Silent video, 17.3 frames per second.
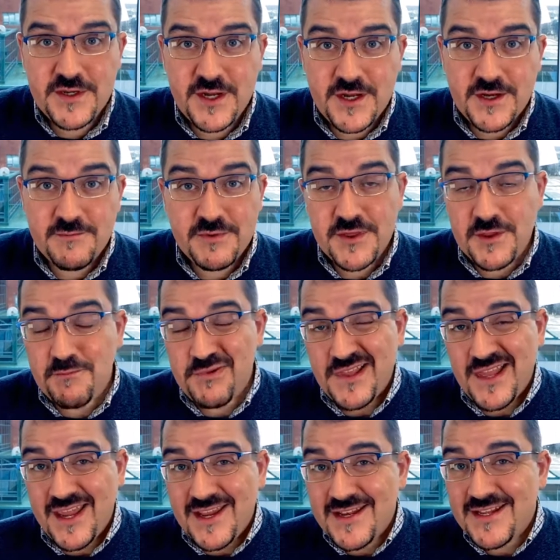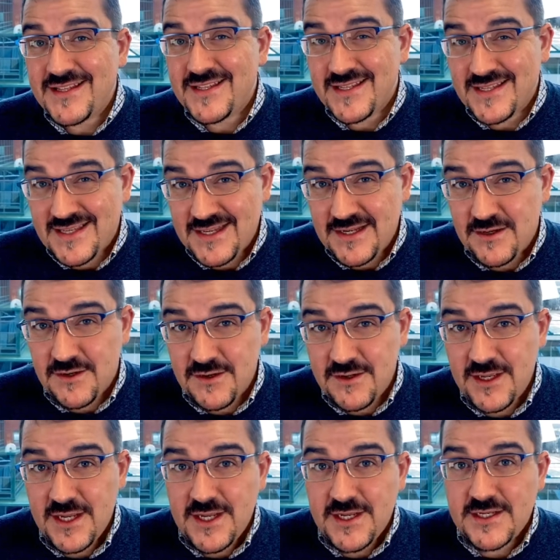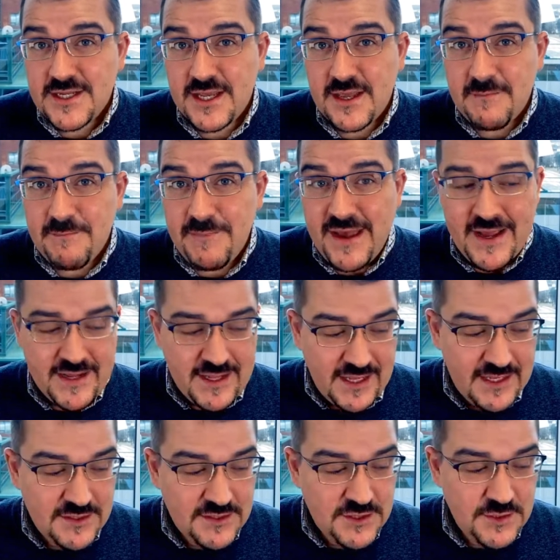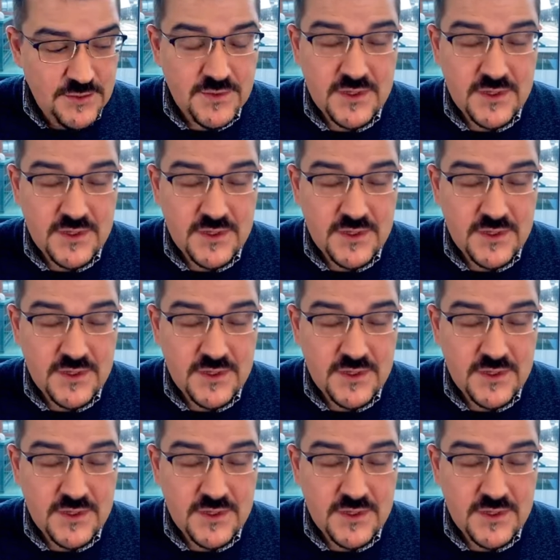but the plan is still to get back into a